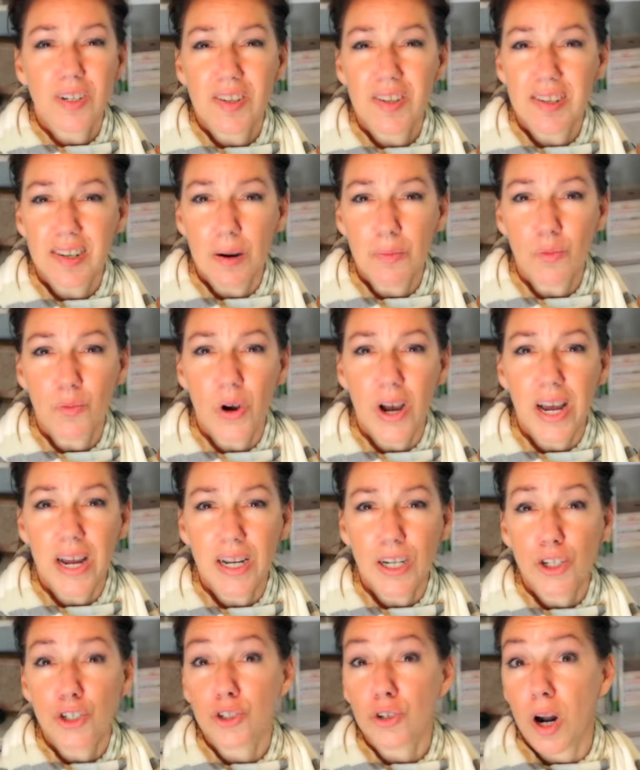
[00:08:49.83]
in some
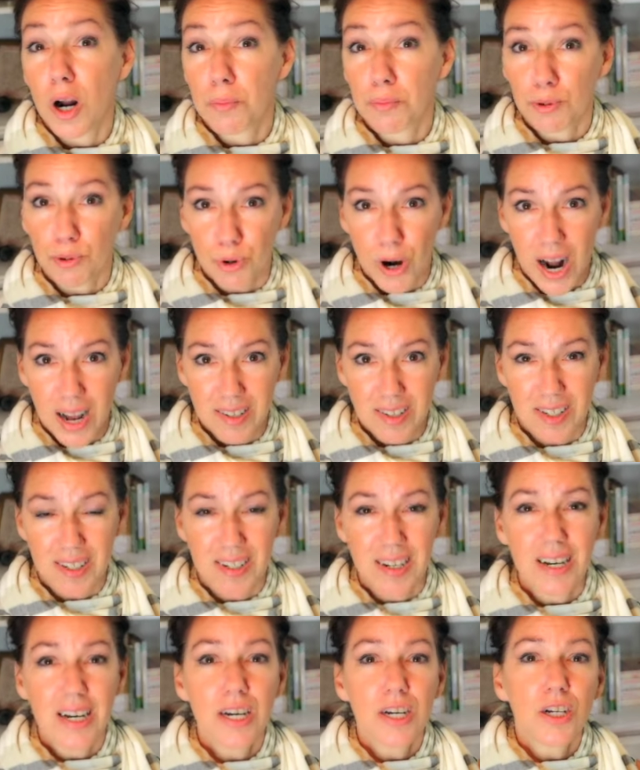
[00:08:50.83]
way you're
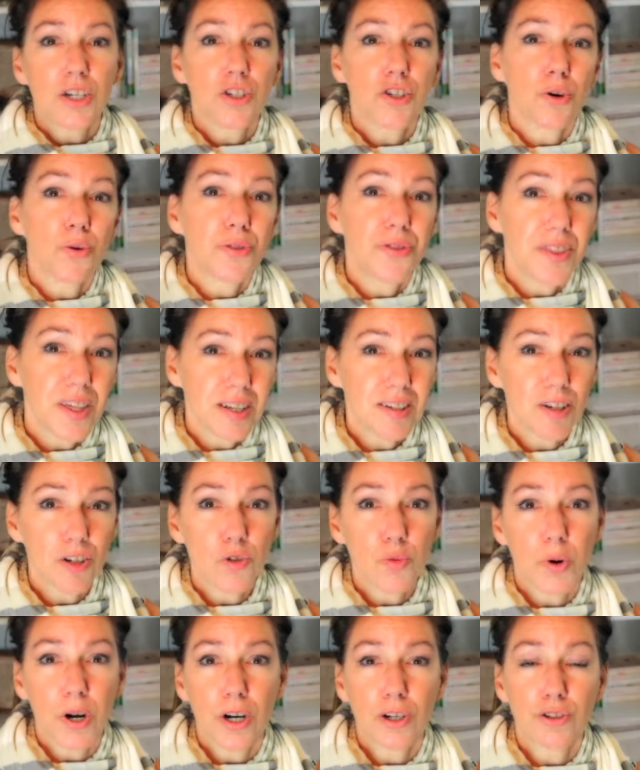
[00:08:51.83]
oppressed. So this
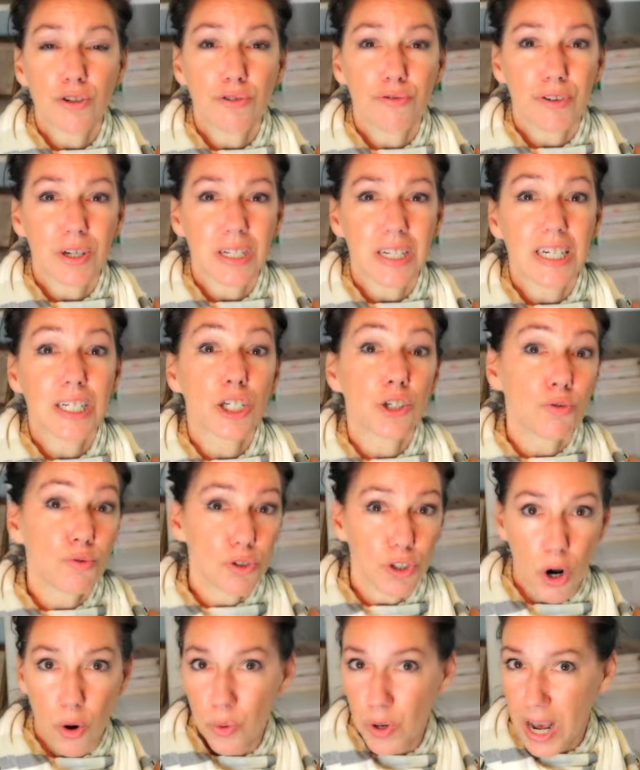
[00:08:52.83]
is where you feel like you
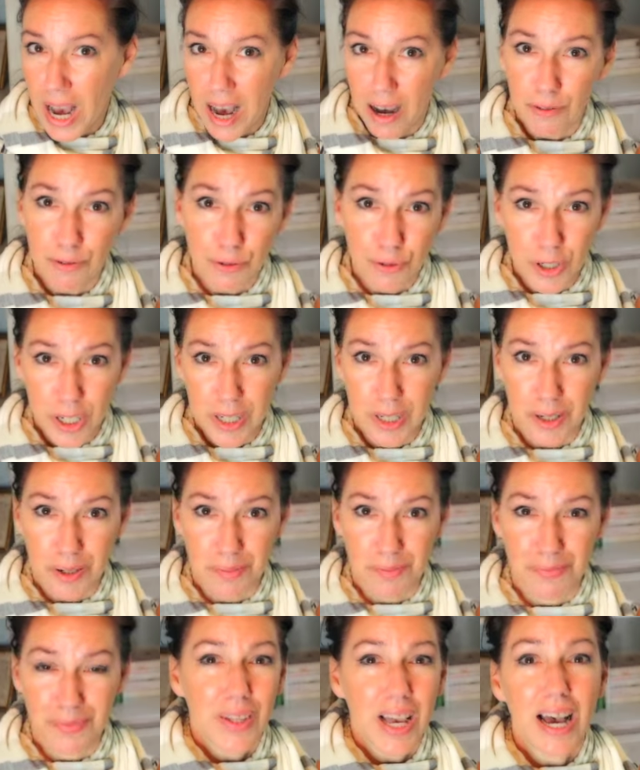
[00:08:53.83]
don't have
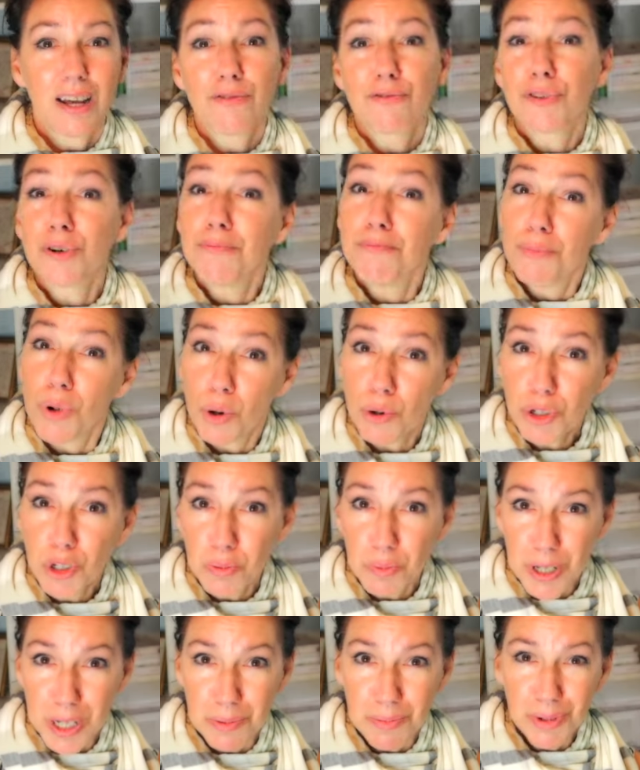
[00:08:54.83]
freedom. And for
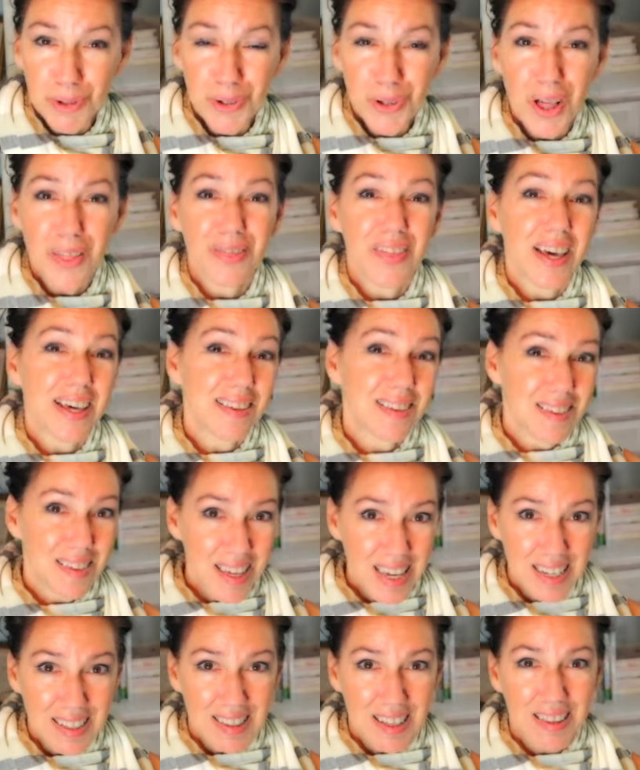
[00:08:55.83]
most people, they
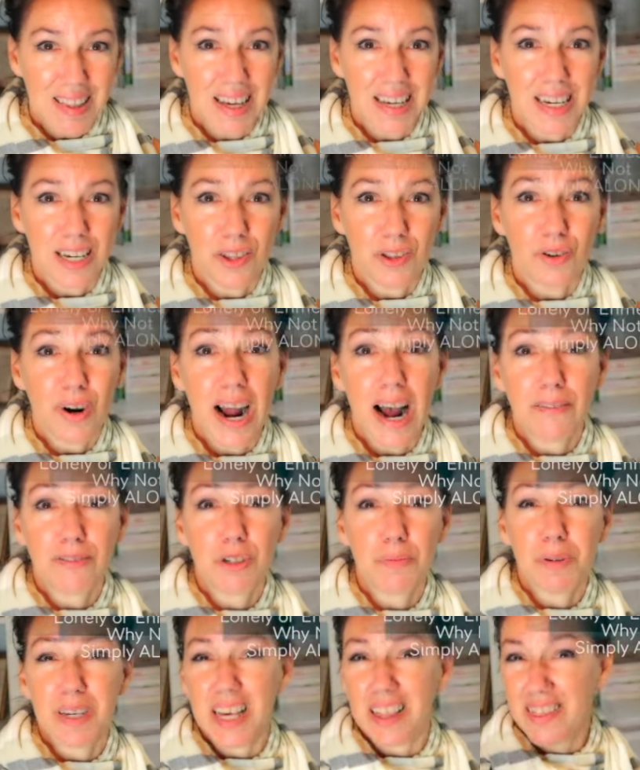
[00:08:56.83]
think that they either have
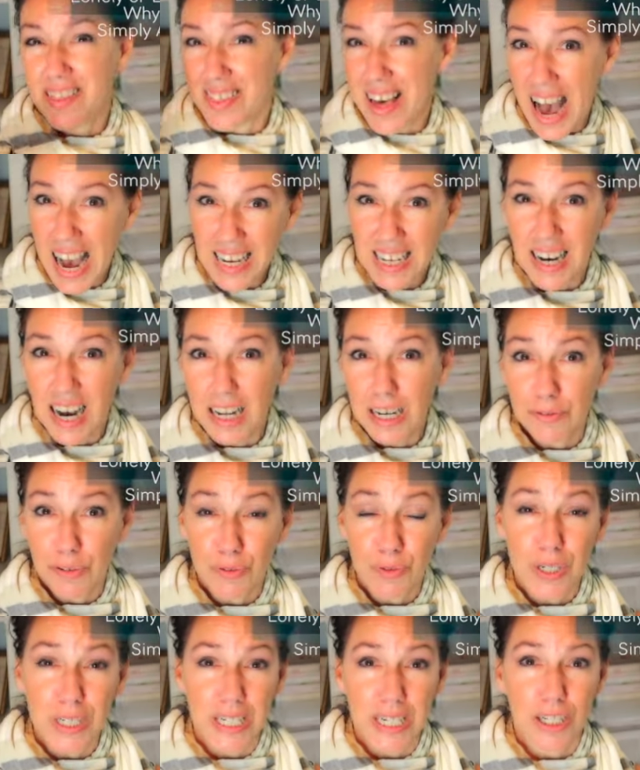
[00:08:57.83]
to be in that kind of a
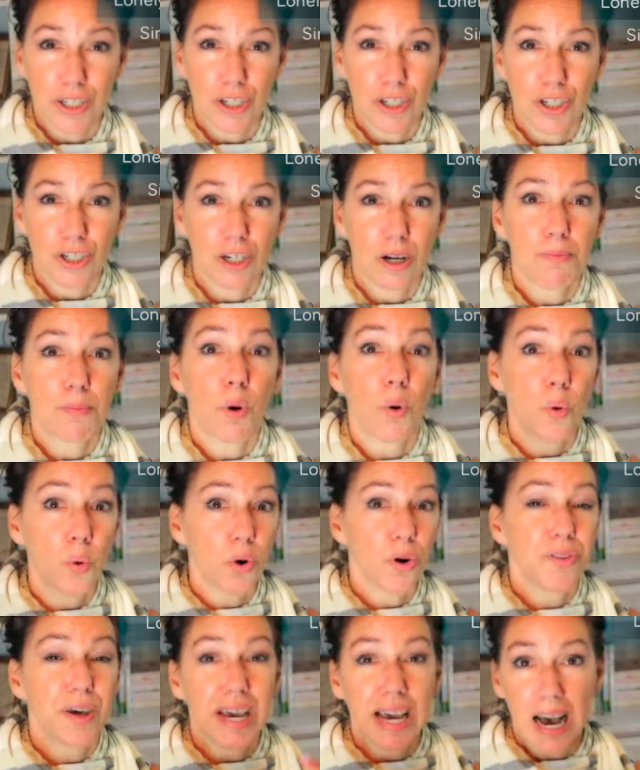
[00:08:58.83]
relationship
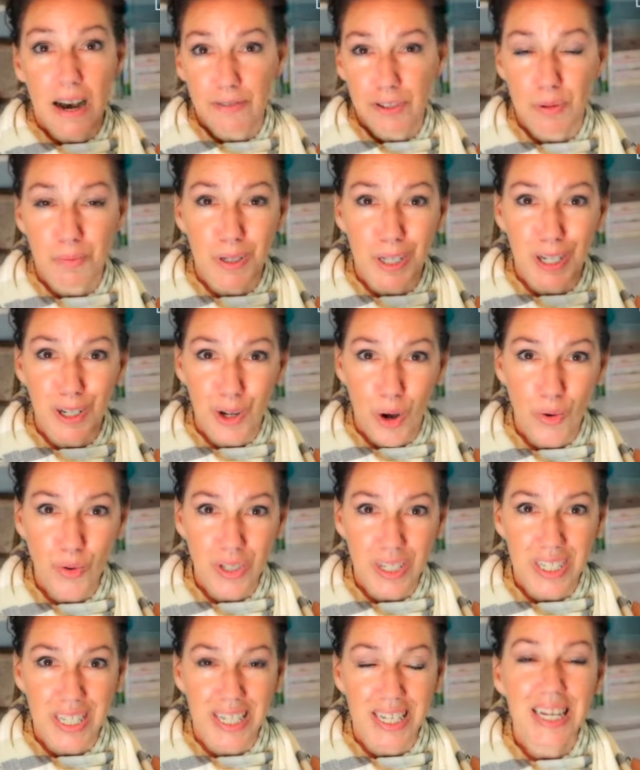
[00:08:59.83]
or they have to be
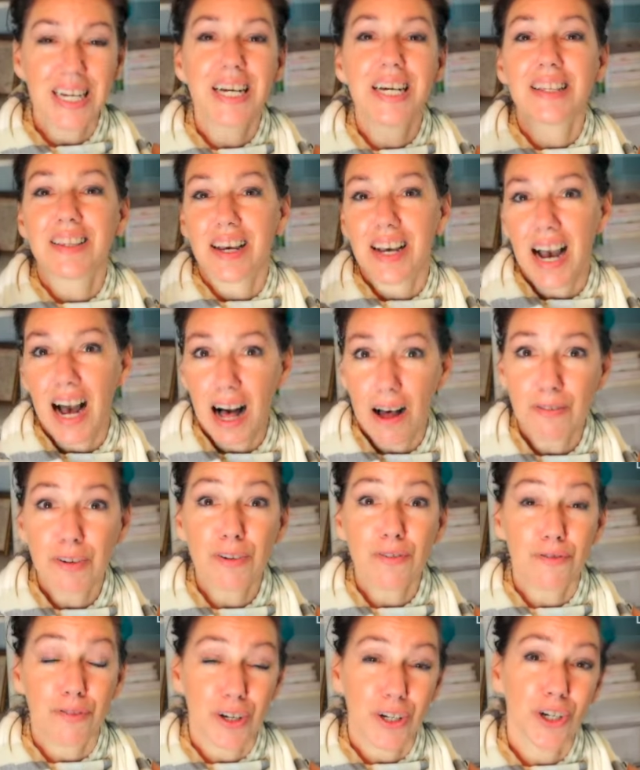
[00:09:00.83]
lonely. They
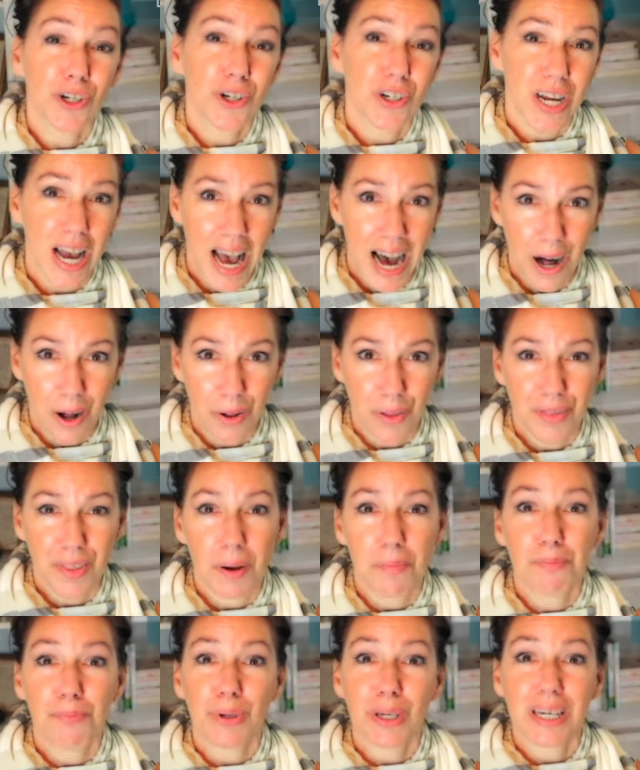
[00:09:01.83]
haven't figured out
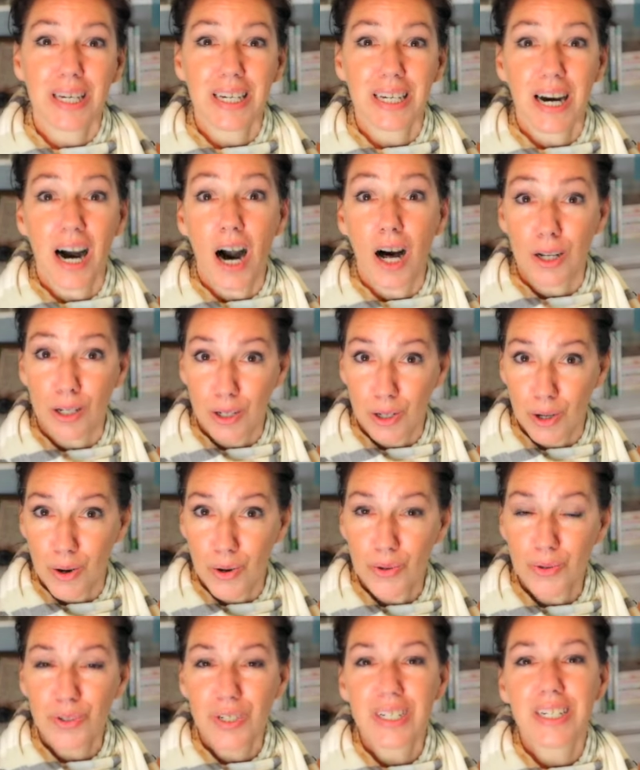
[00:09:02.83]
that being
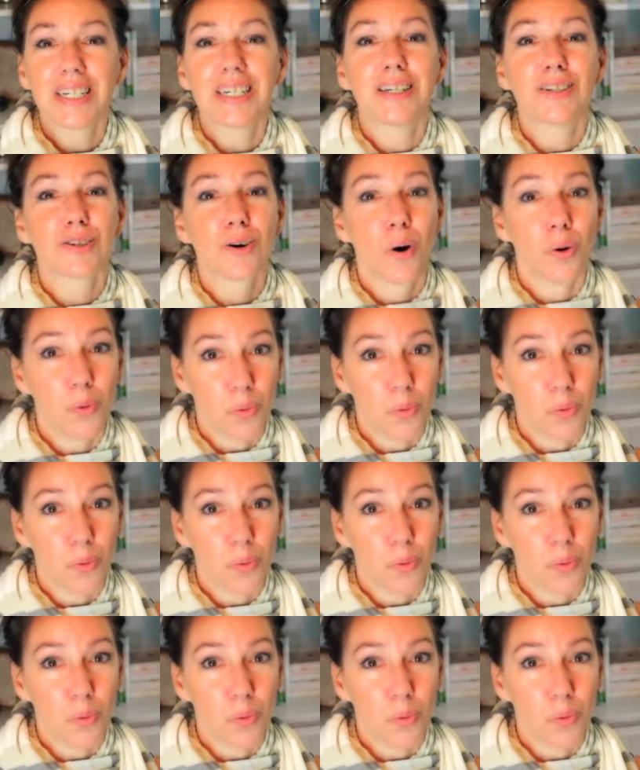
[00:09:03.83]
alone is a